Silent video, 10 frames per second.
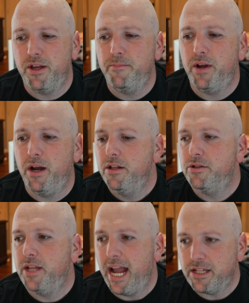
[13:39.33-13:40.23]
guns'
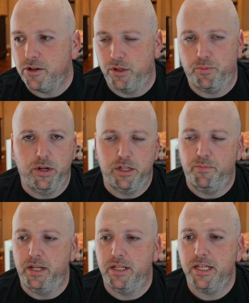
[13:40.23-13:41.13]
tactical sprint
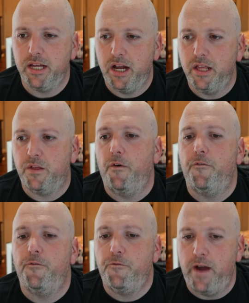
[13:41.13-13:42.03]
speed. This gun is
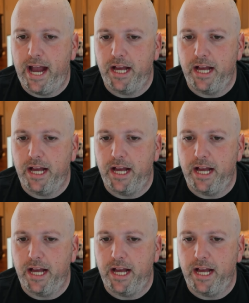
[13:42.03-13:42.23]
fast.